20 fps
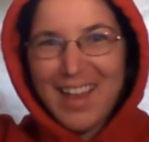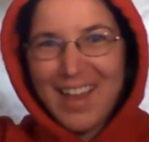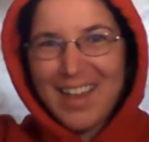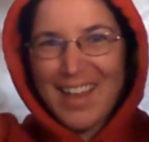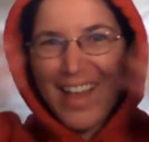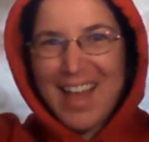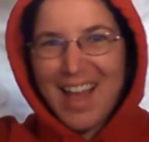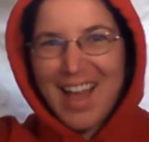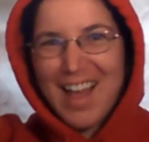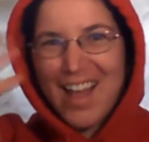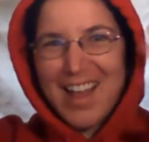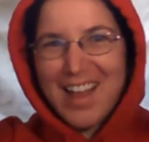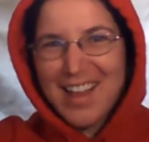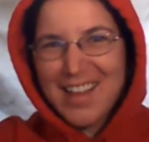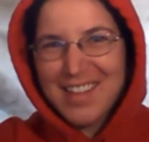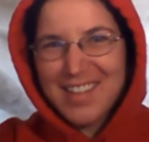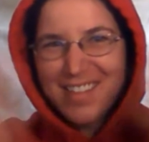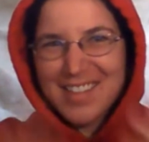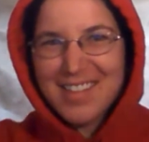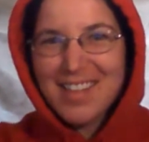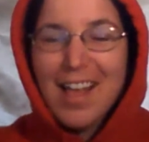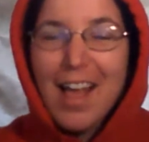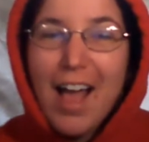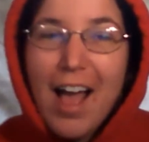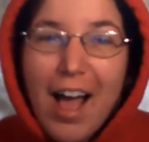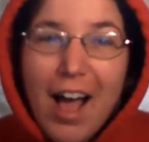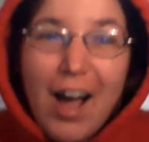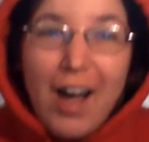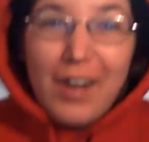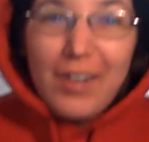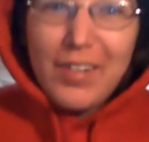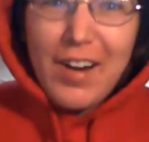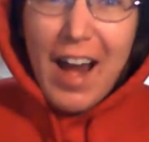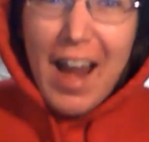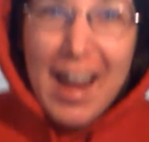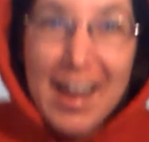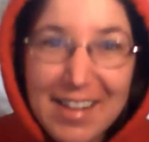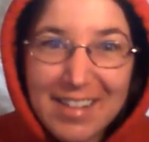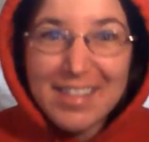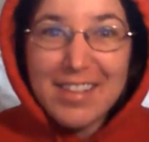Hey guys!
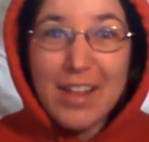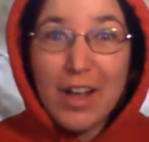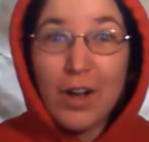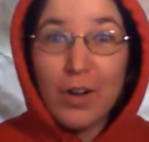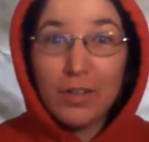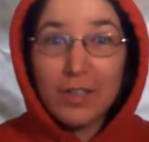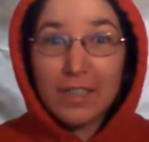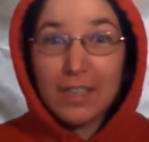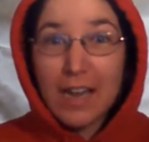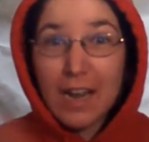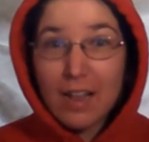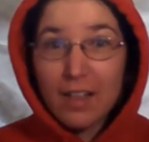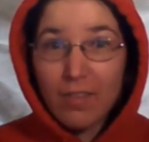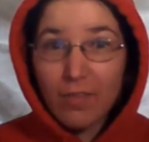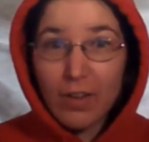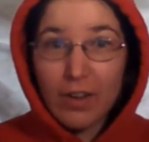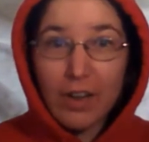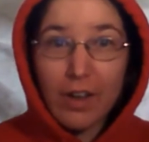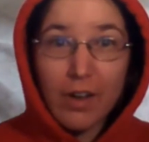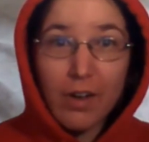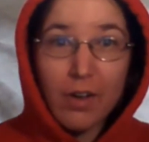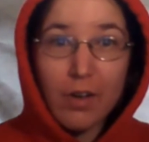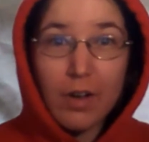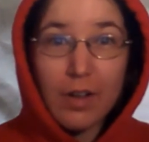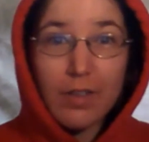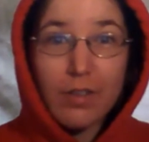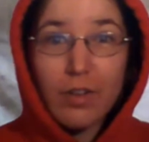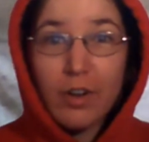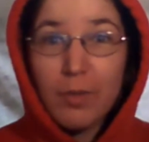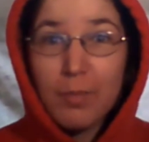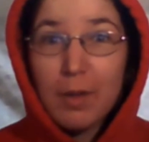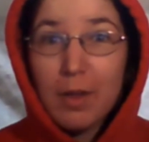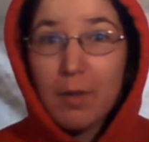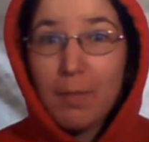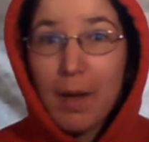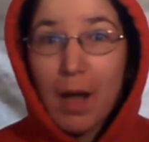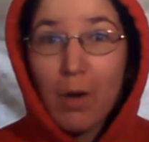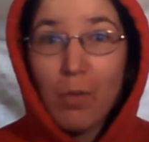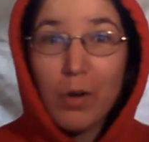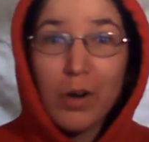Alright, so today's video is going to be
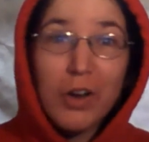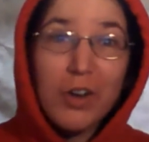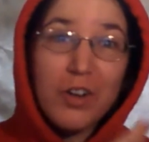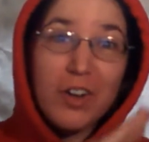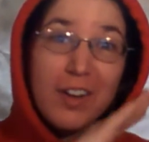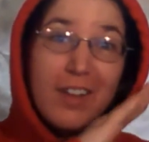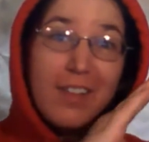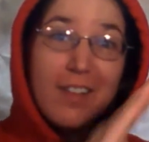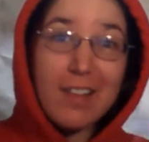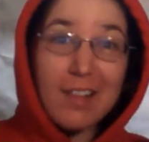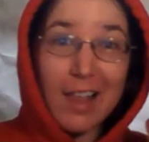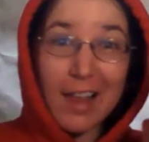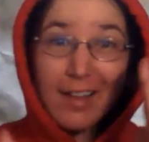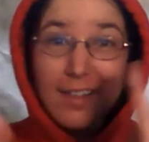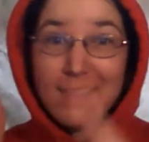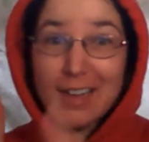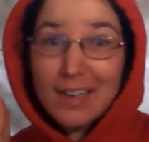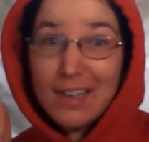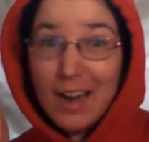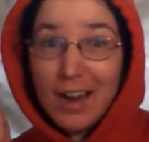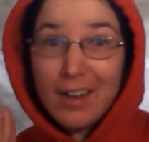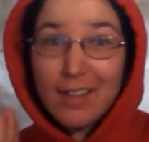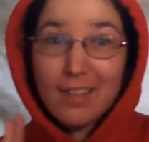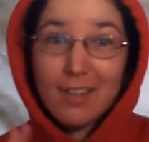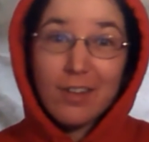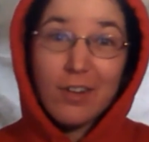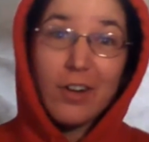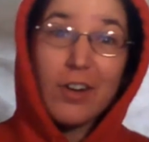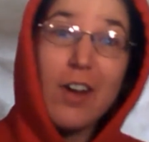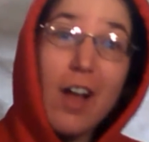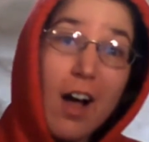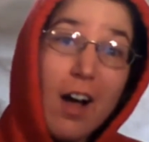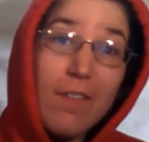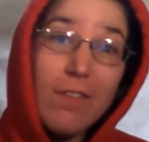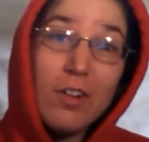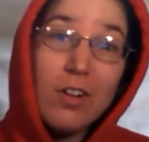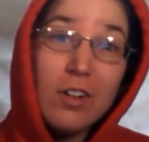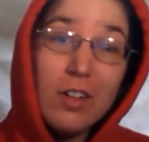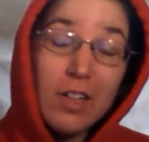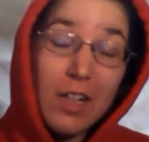about where you can slice and dice in your
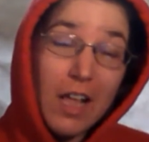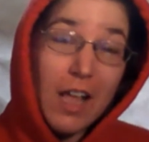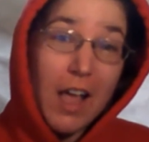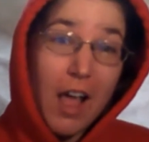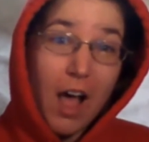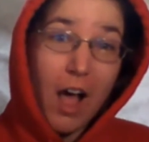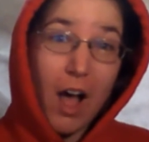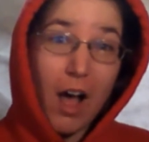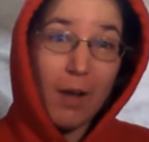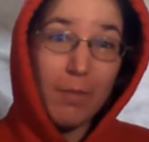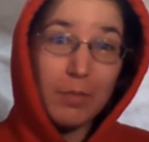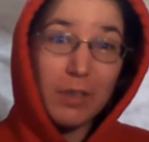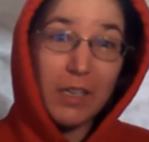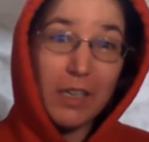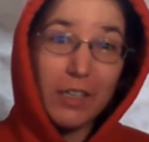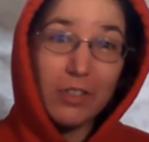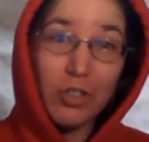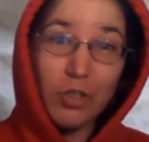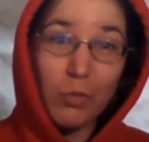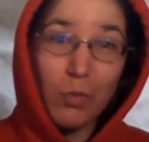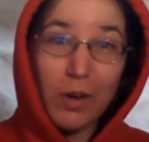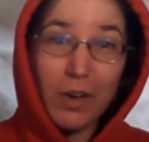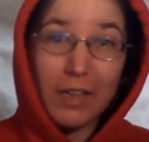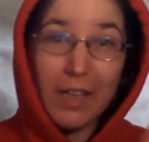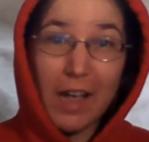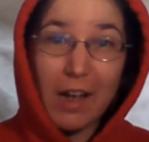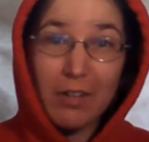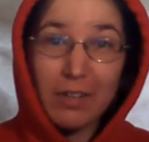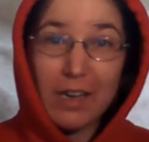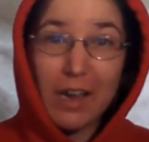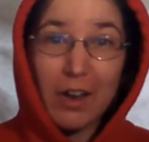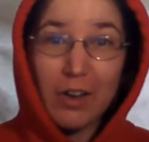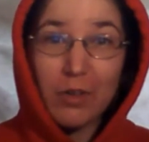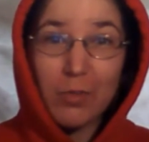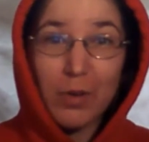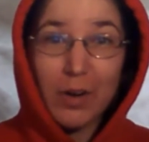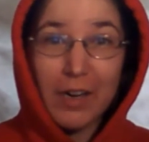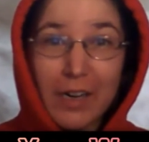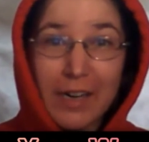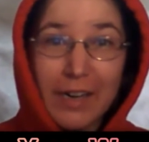novel to get your word count down
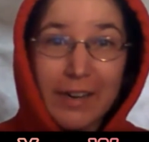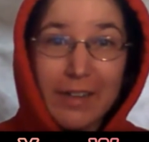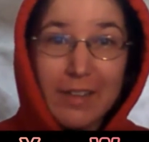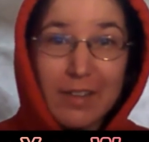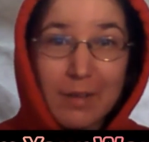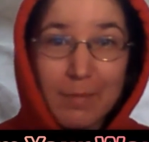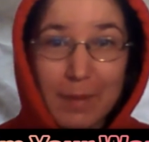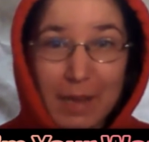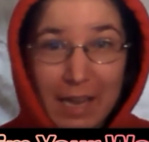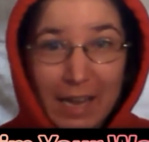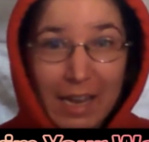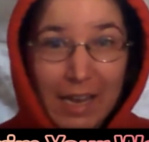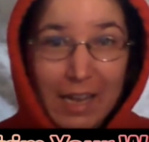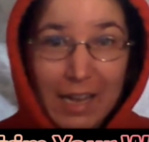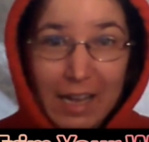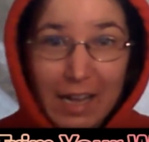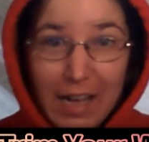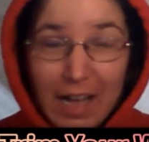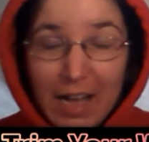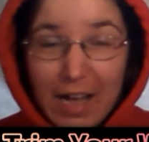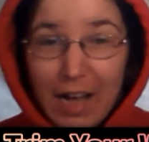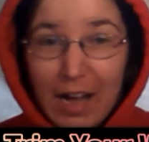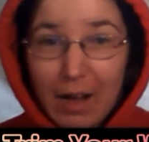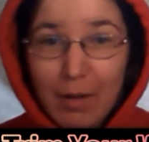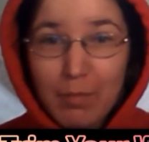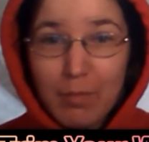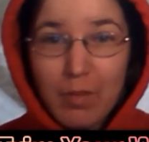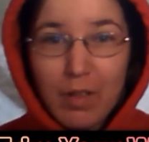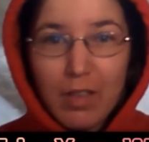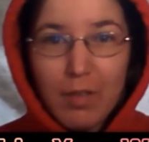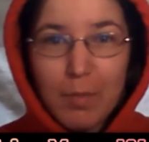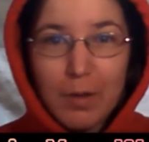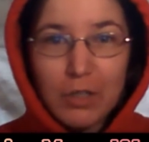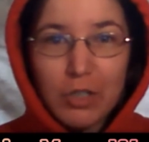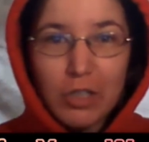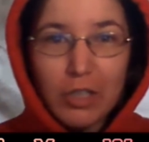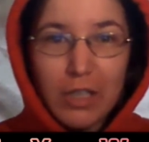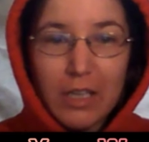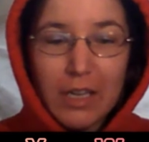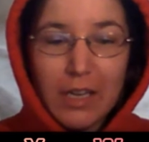to where it needs to be.
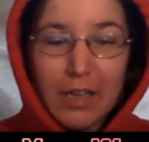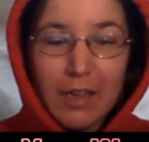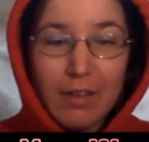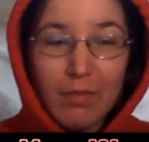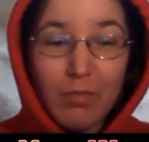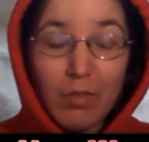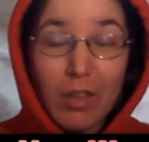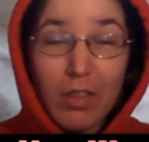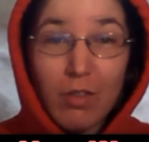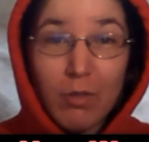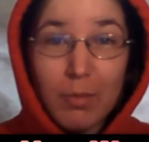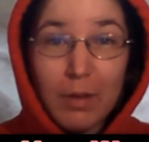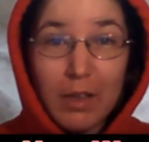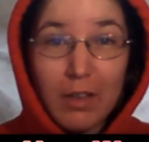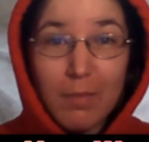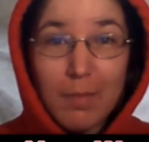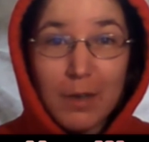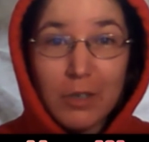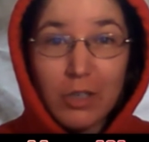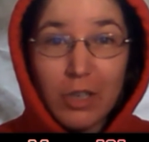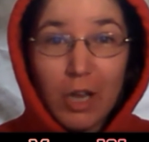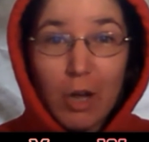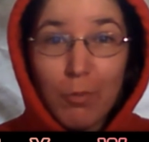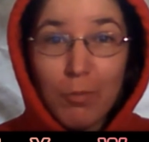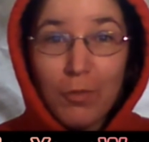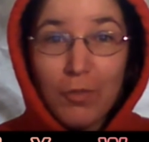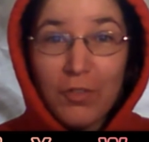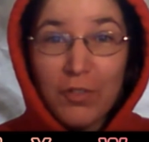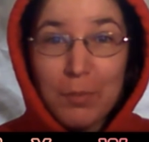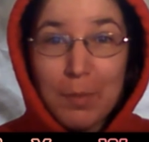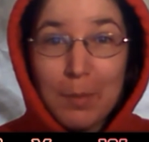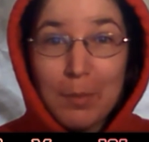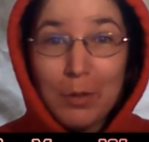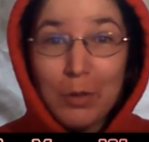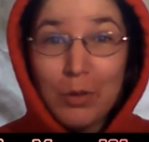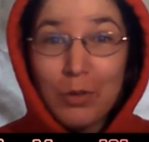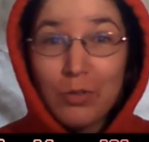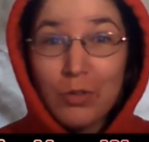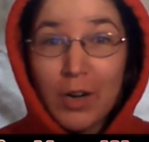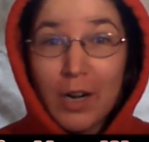This will be especially helpful for
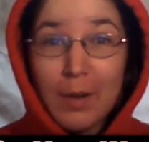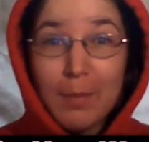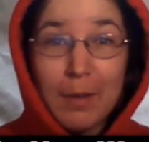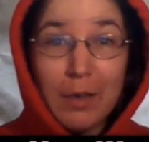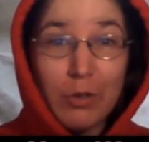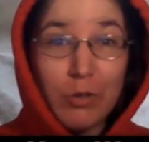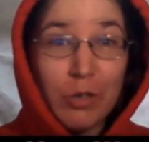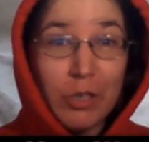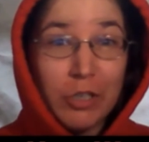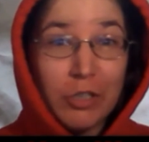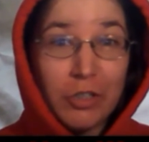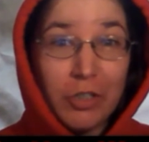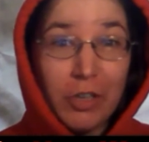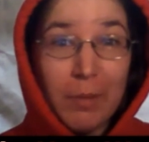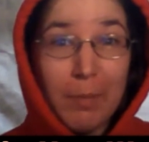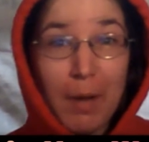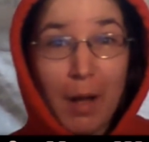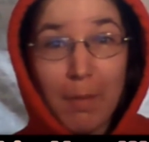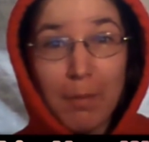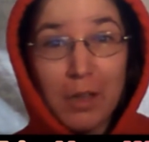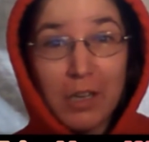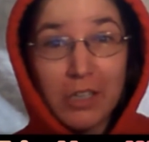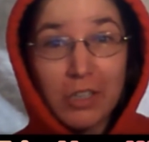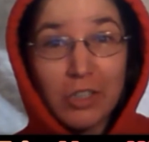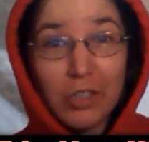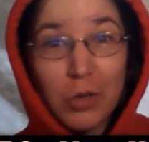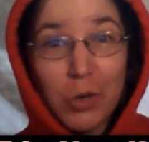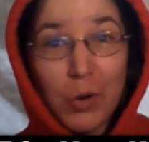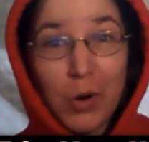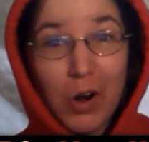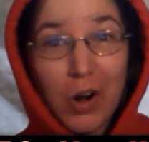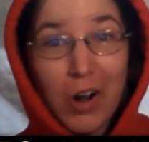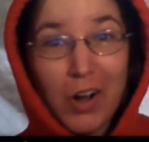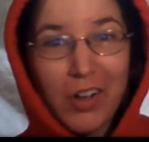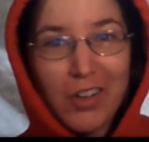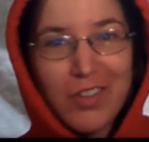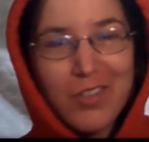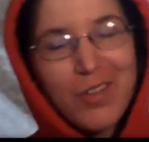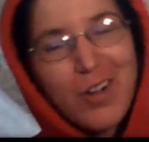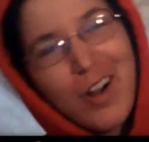people who's trying to be traditionally published, who are
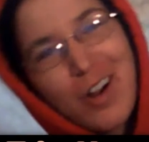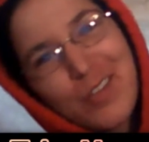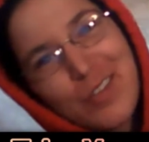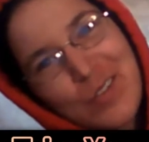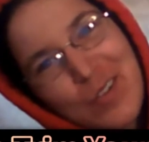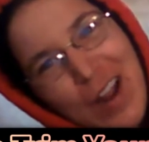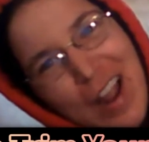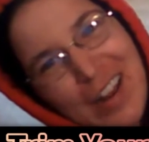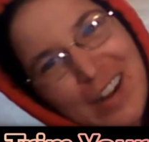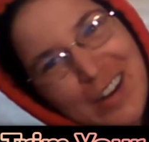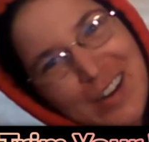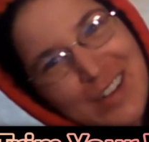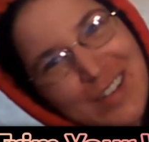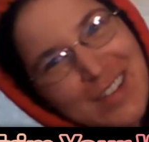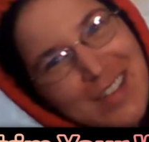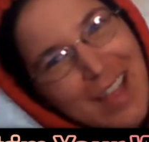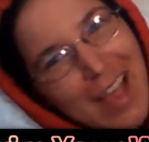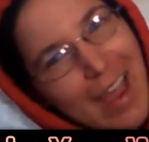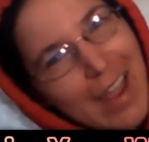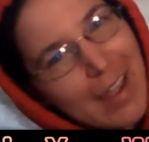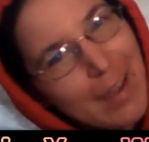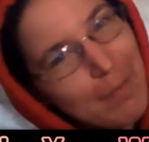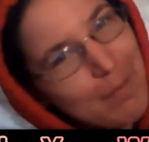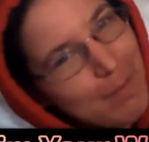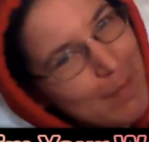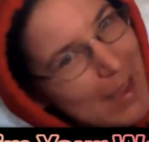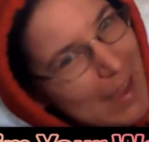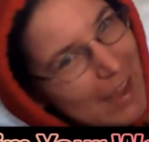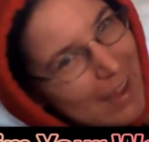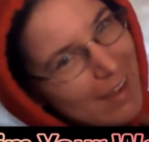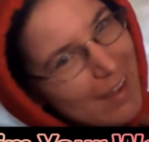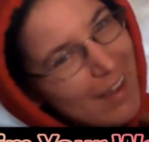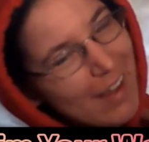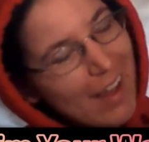also overwriters like me.